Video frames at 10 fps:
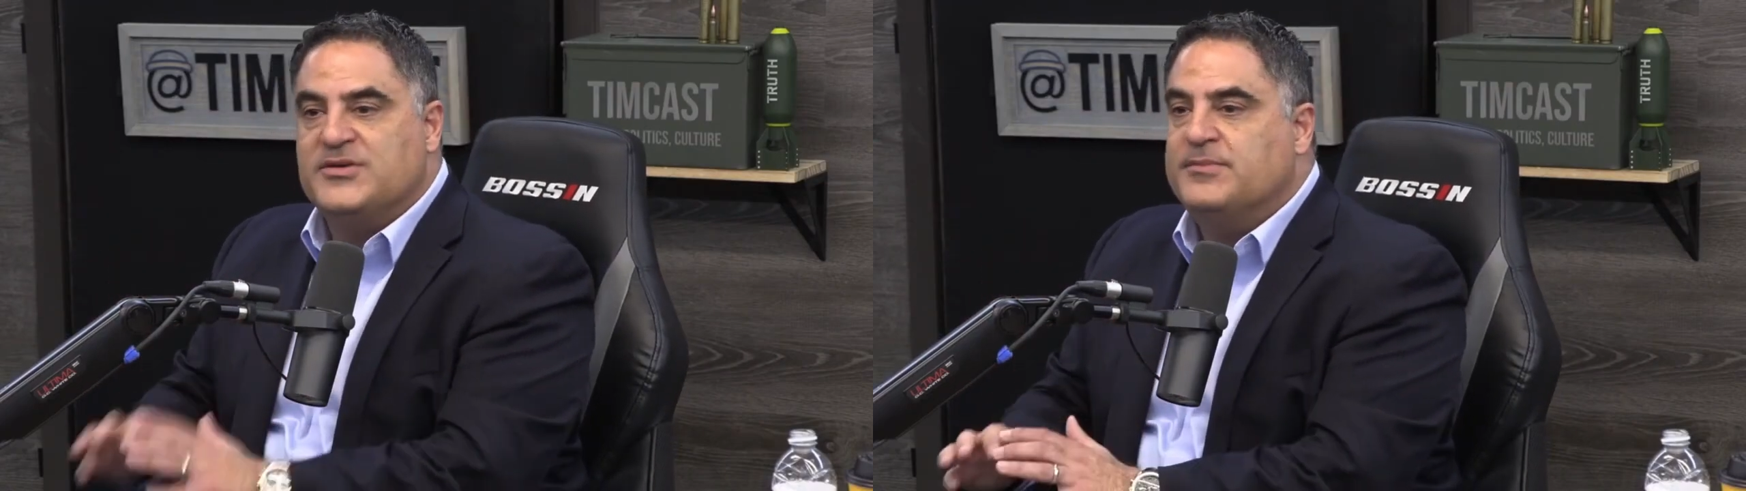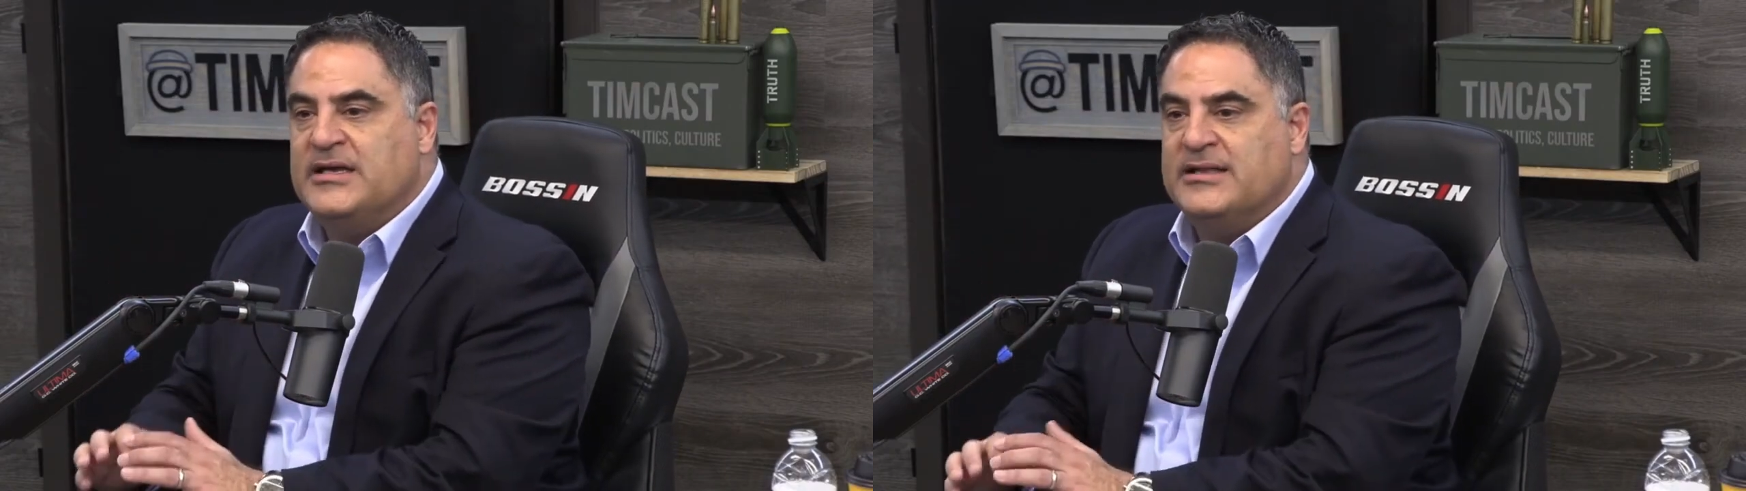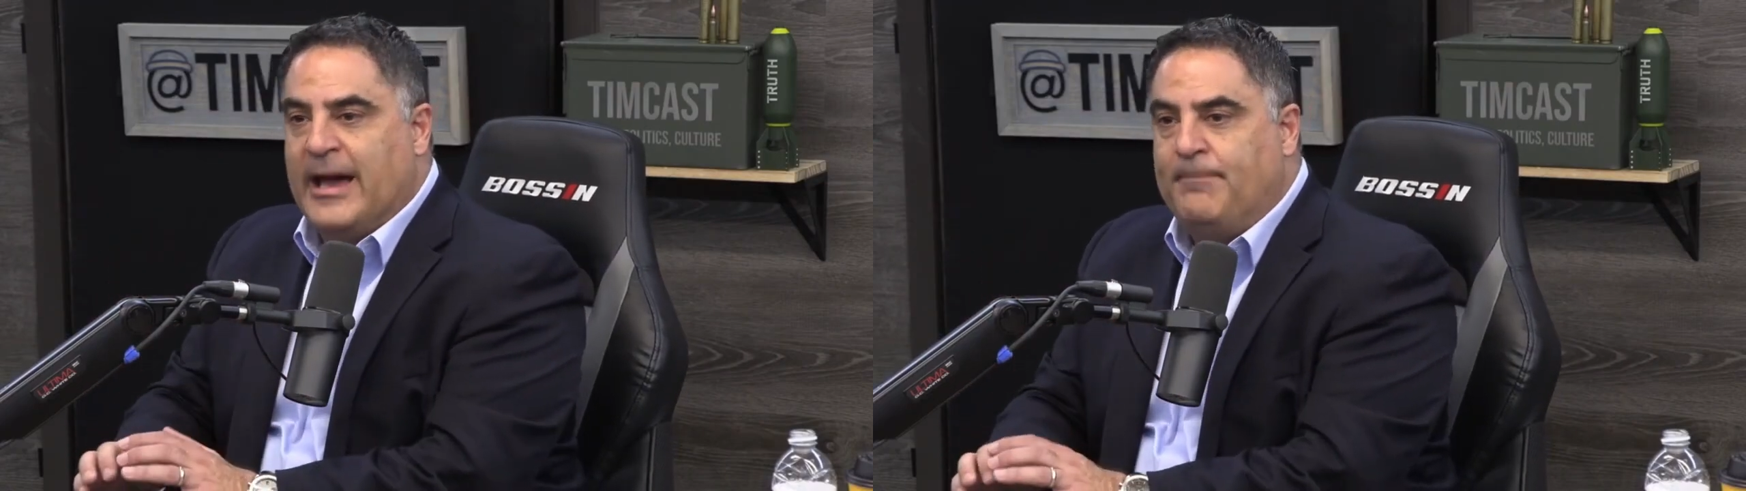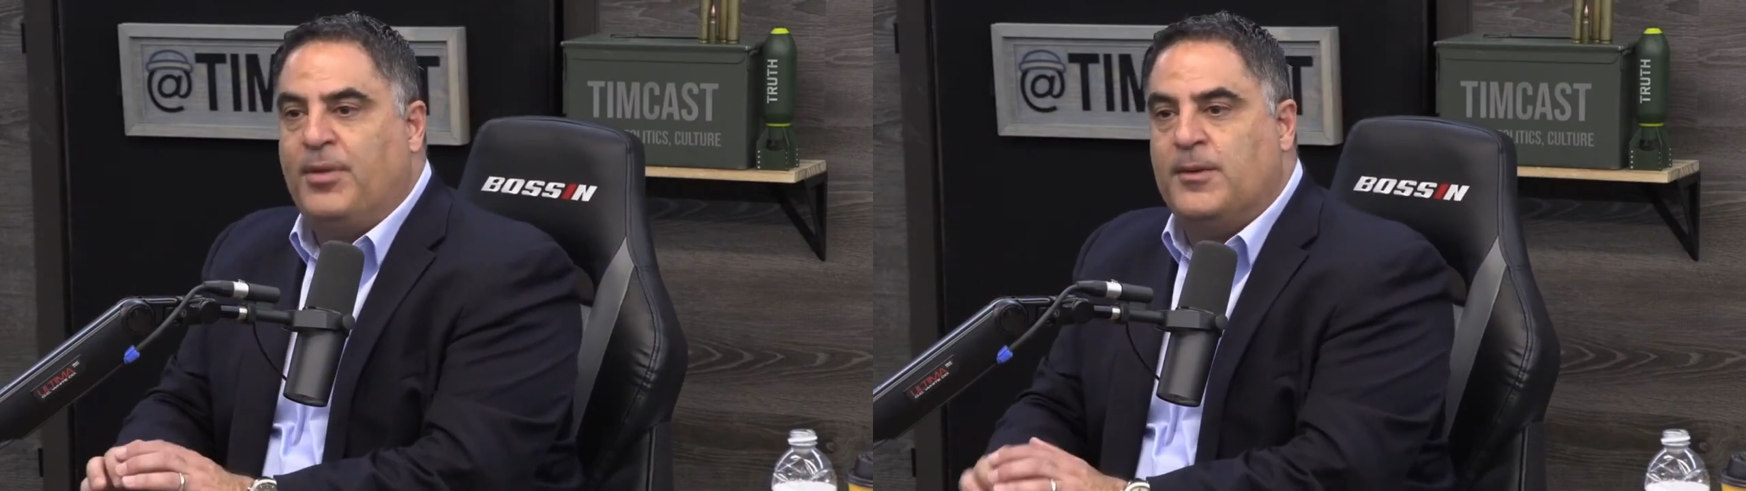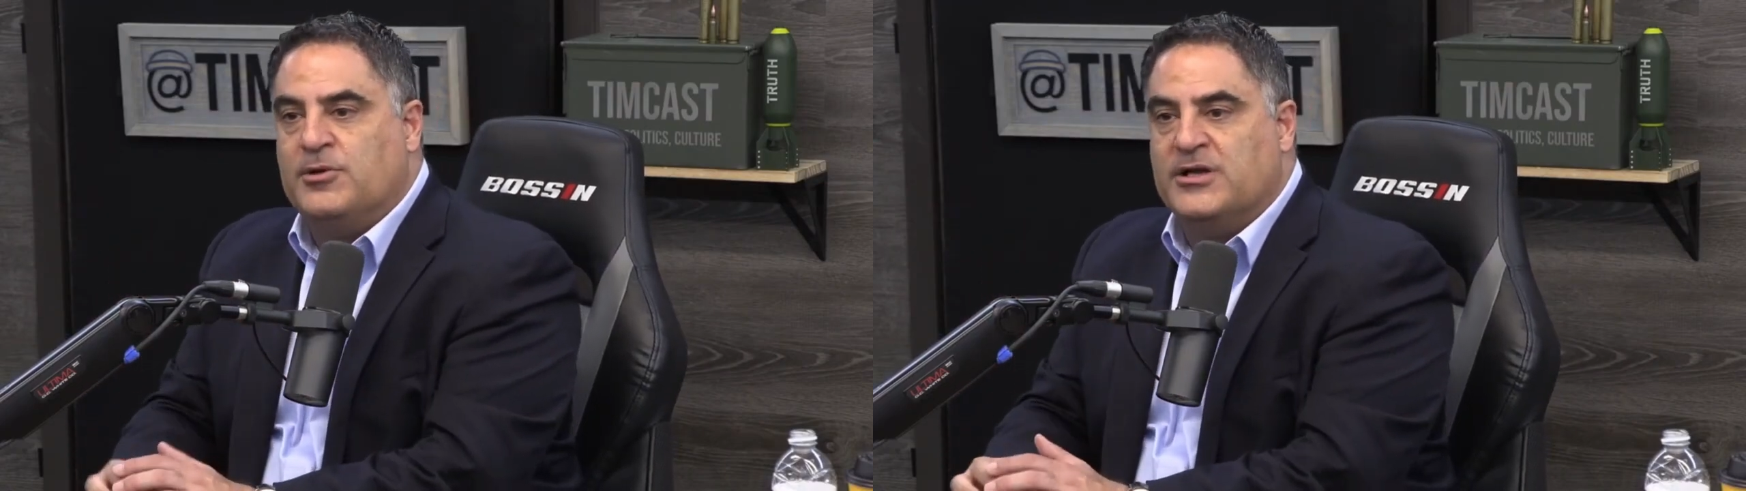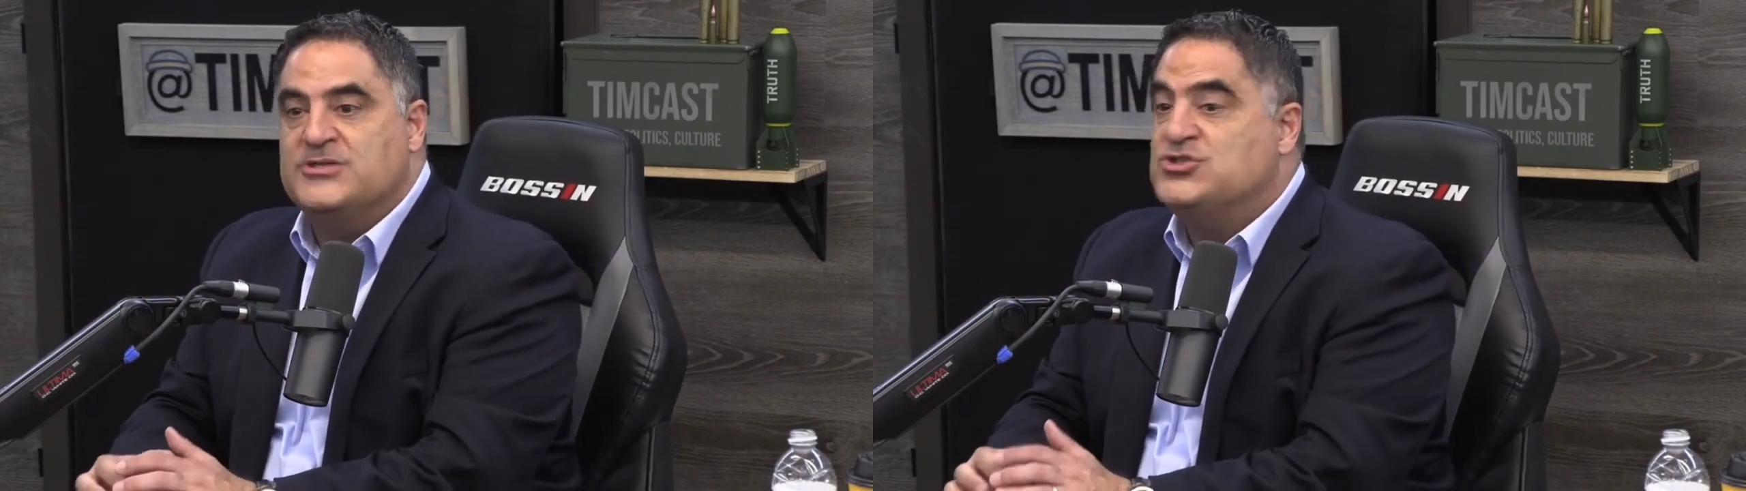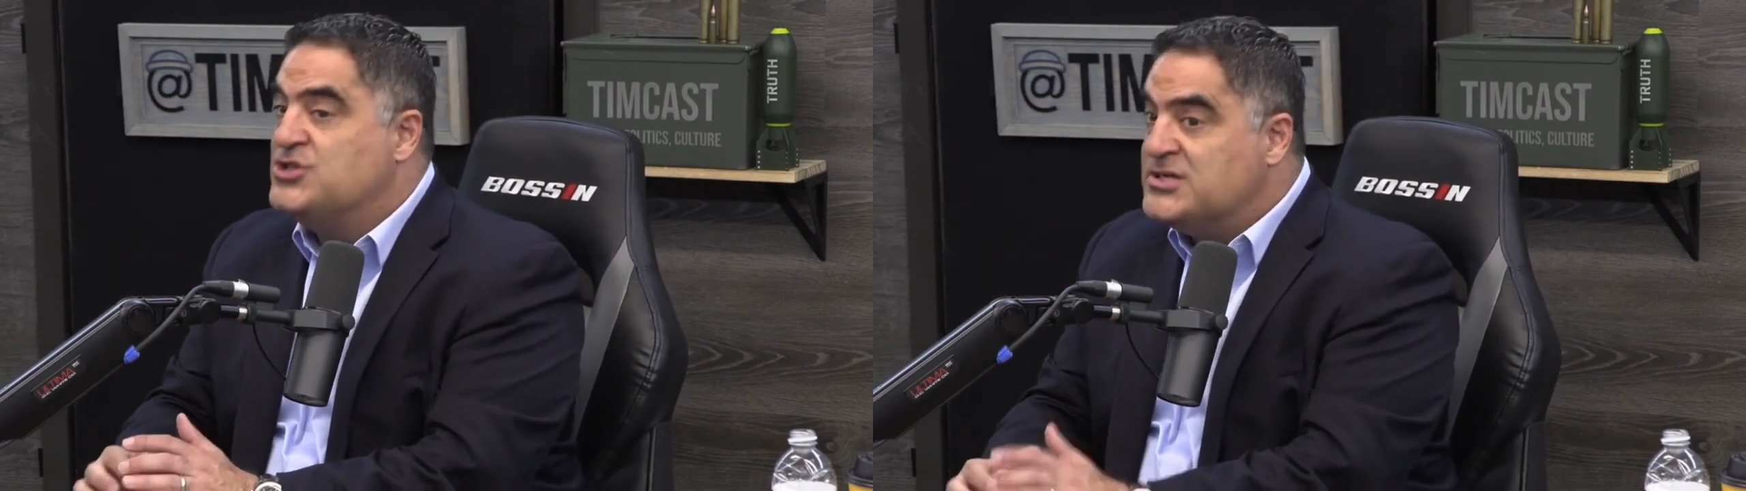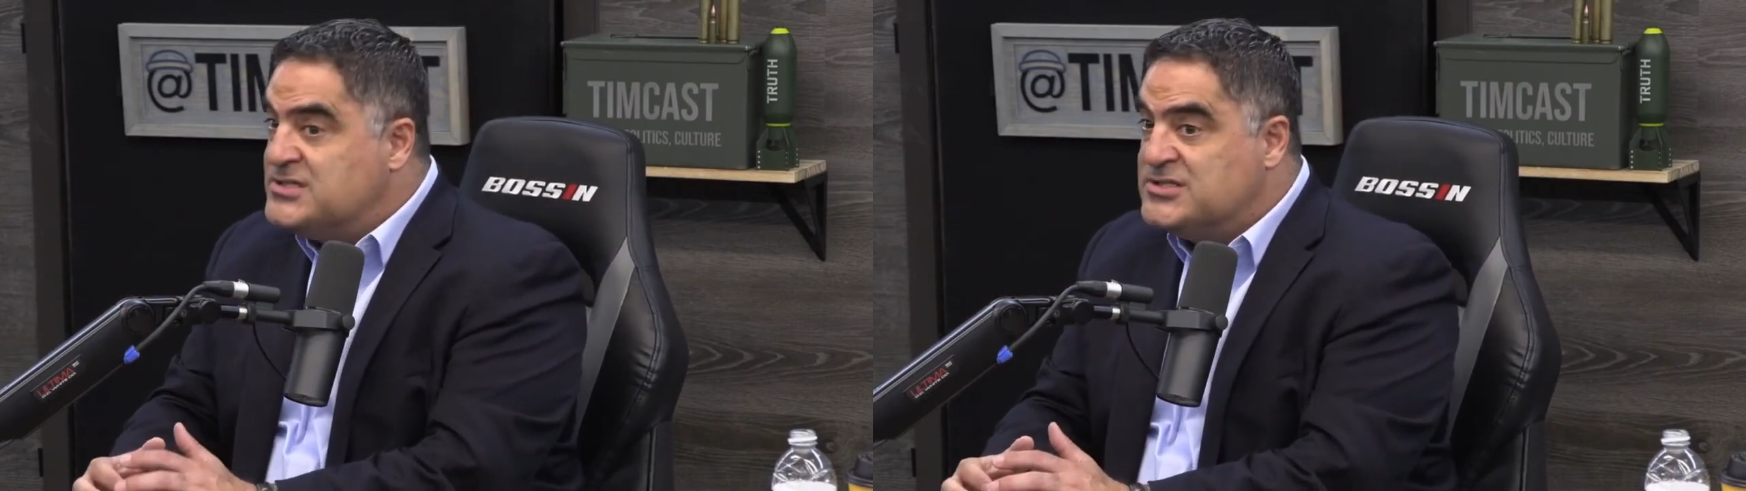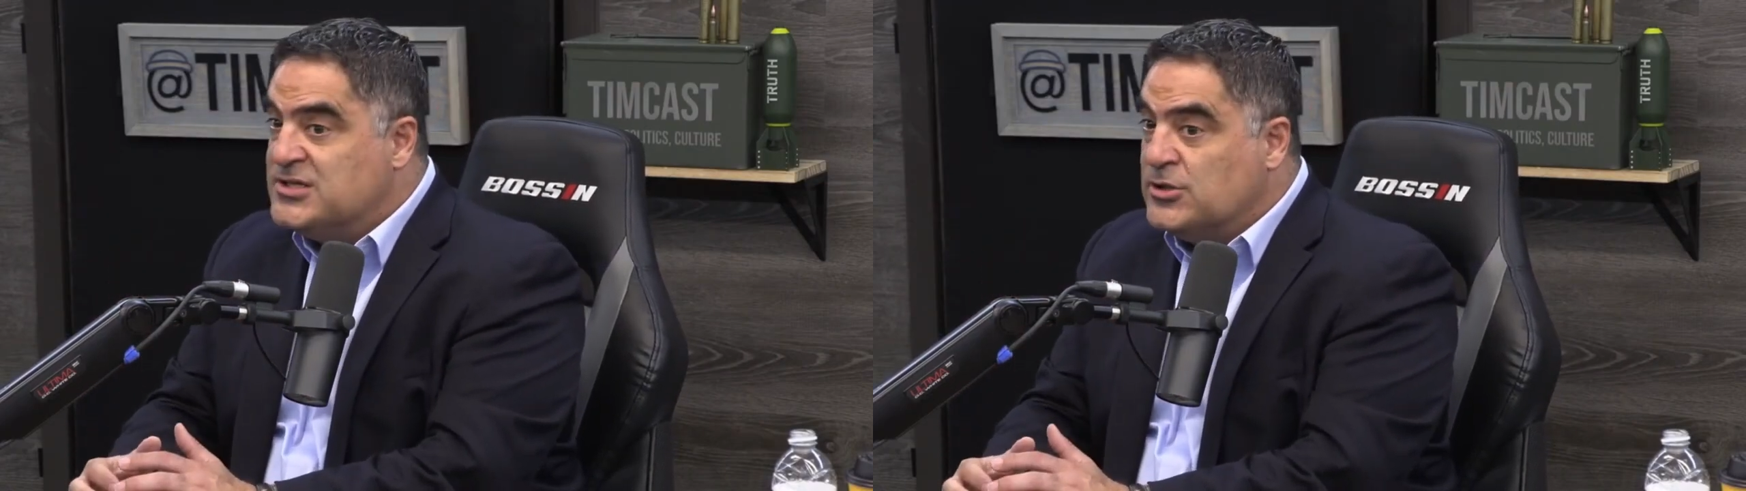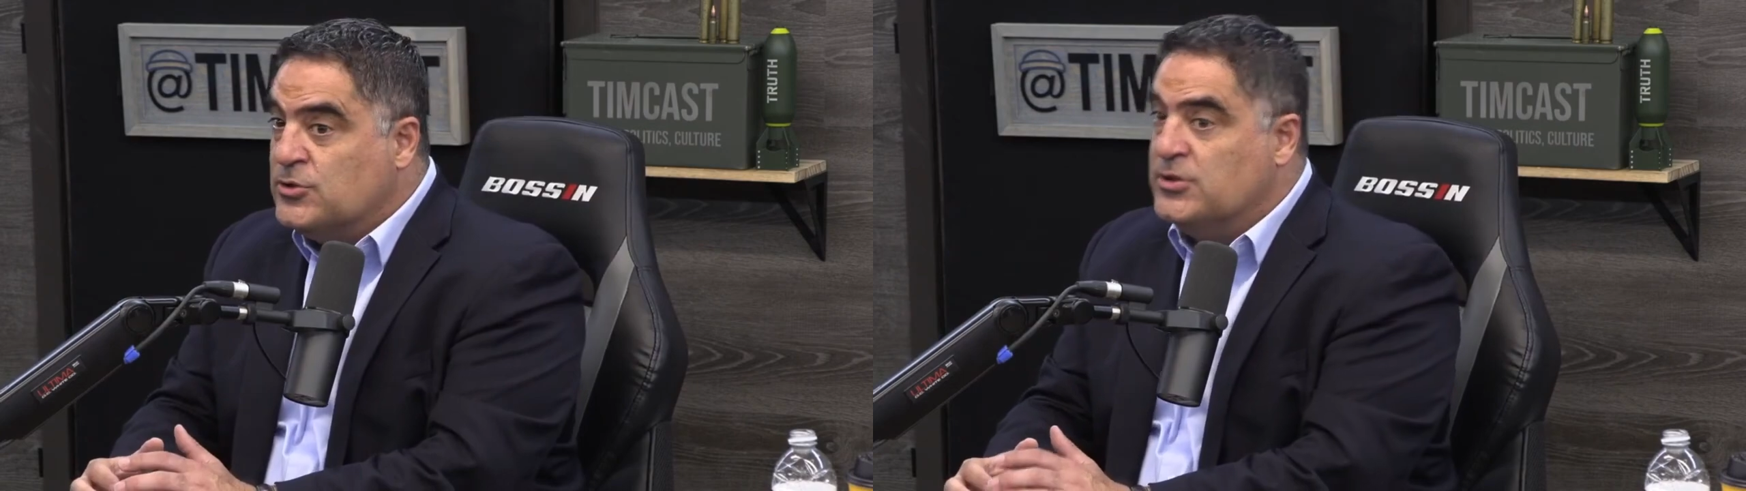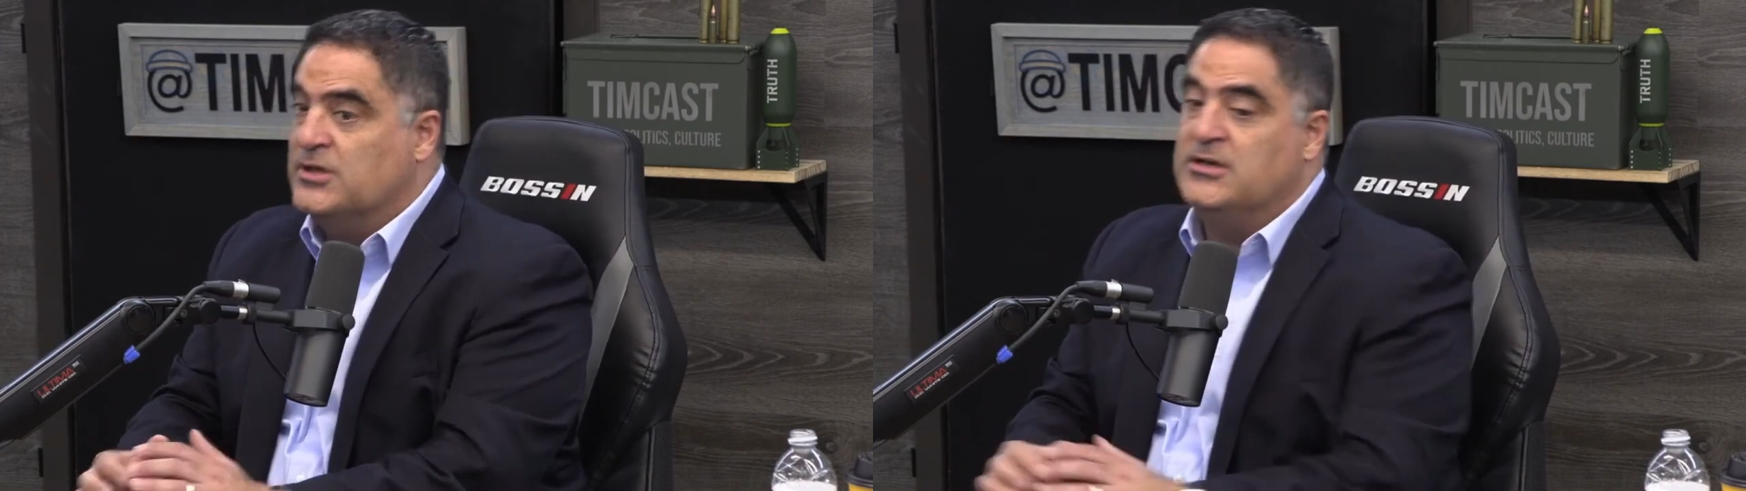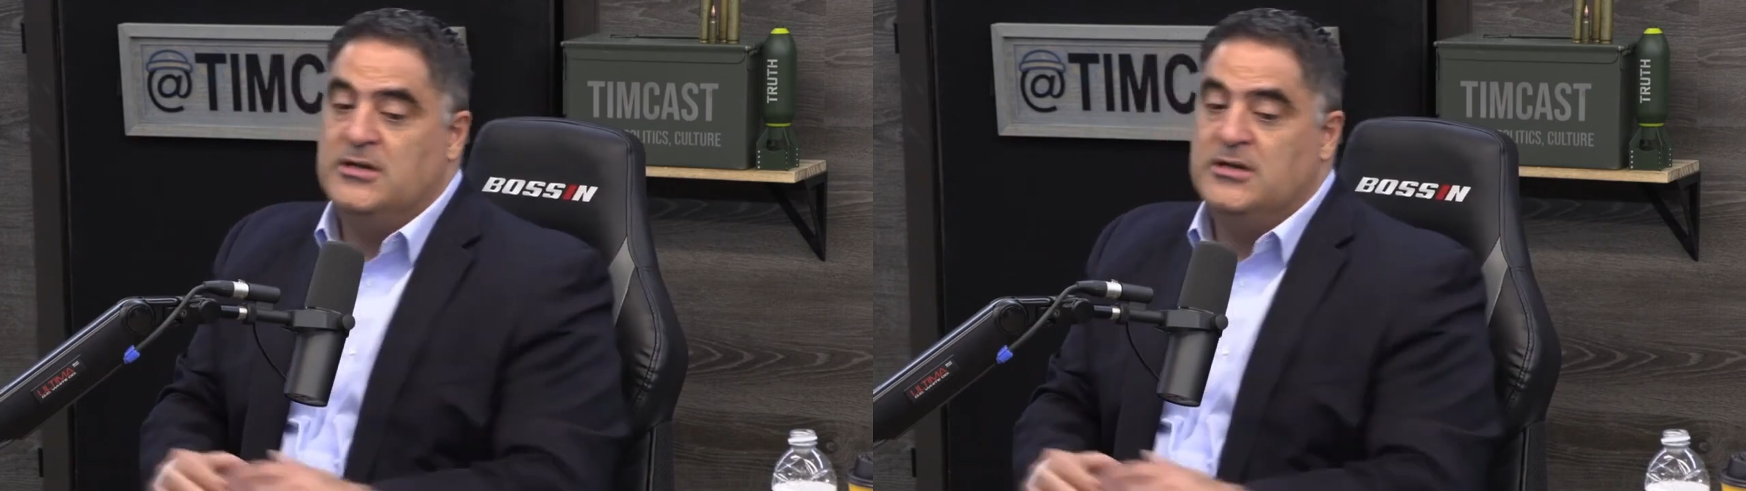and I only cherry-picked a few clips